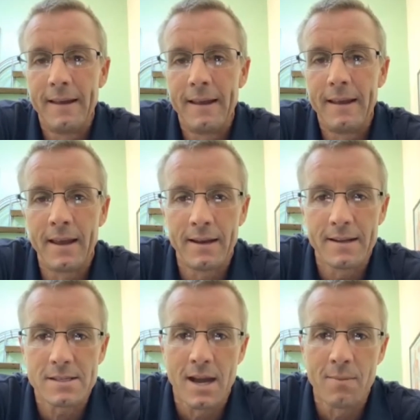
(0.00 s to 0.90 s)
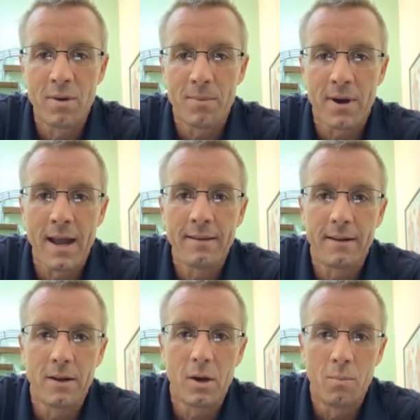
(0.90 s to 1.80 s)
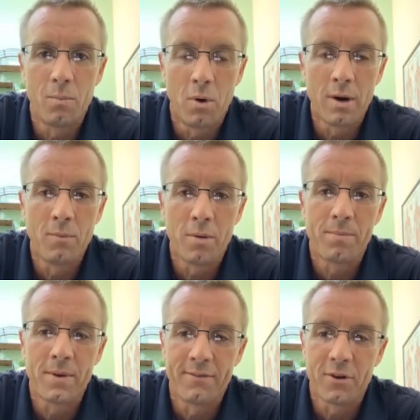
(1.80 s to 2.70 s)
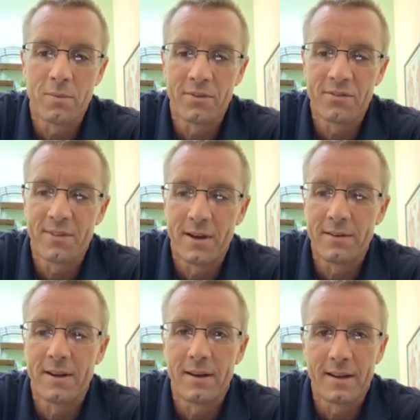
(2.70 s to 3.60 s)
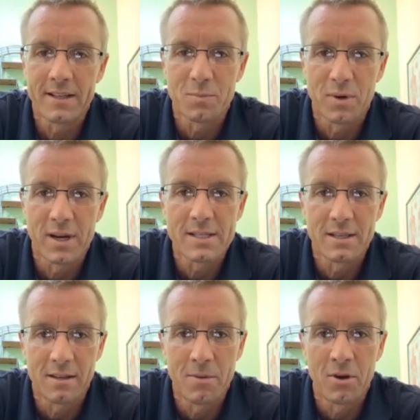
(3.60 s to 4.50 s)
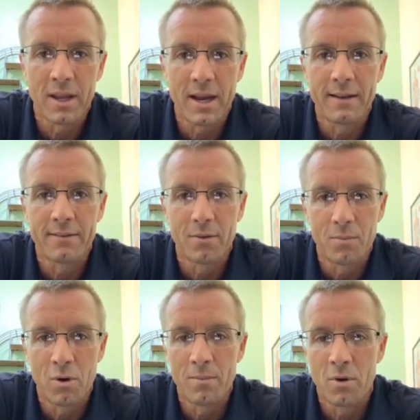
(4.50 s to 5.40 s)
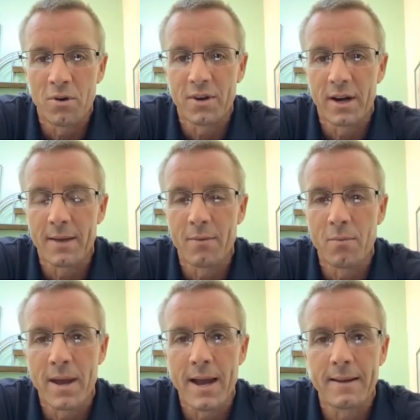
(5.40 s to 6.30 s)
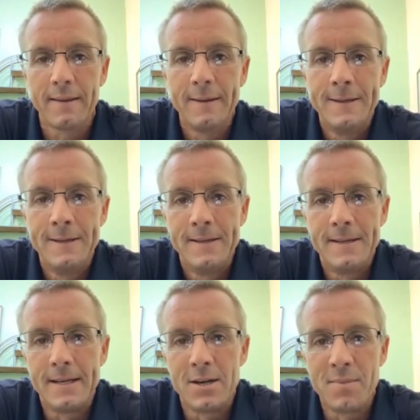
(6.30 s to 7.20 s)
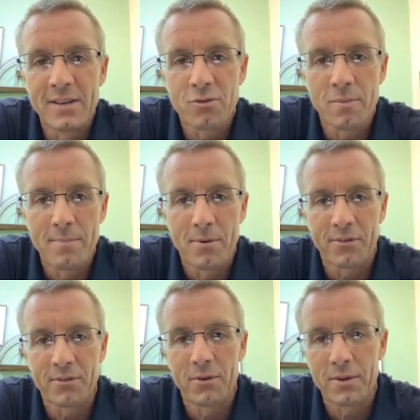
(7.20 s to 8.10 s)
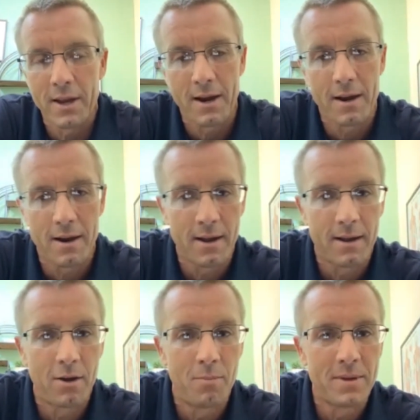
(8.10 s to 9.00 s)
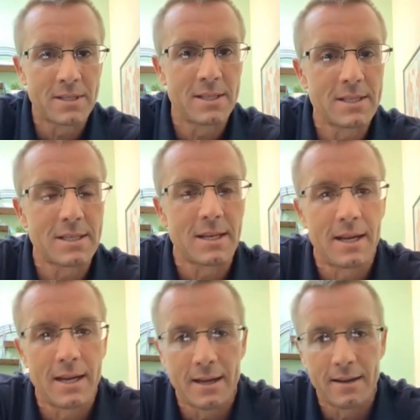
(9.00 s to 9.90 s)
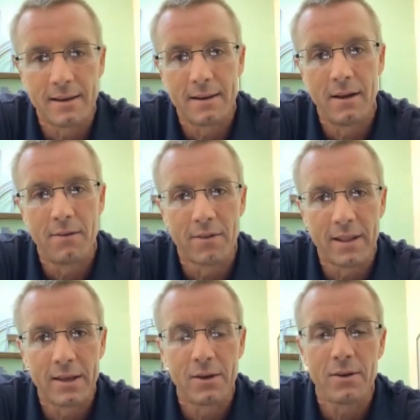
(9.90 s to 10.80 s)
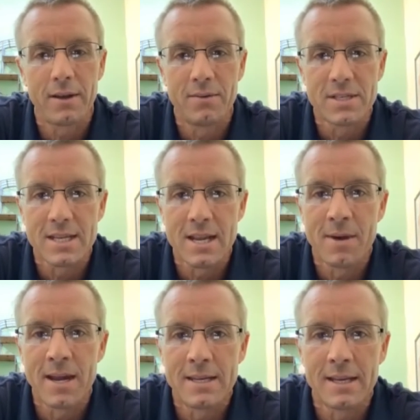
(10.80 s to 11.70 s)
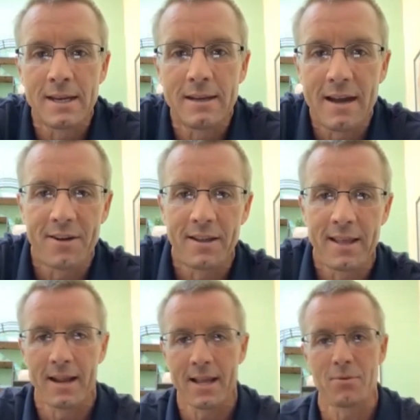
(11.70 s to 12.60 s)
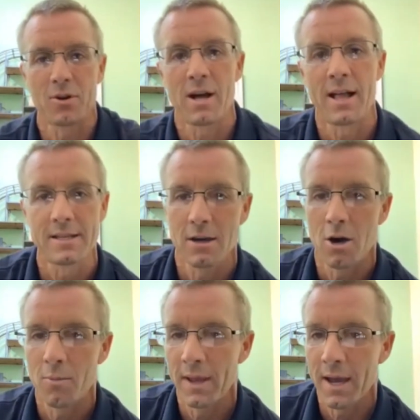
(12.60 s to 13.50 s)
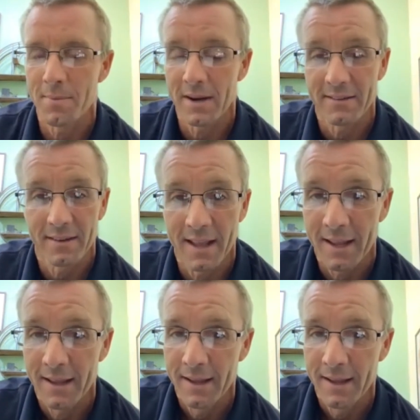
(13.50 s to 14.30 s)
And as time went by, you know, more and more comfort was felt and expressed and communicated. So more and more started coming back. Um, as for my personal care uh, home business, uh, over the hill, it was the same idea. I finally had a couple clients call me up, and I said, hey,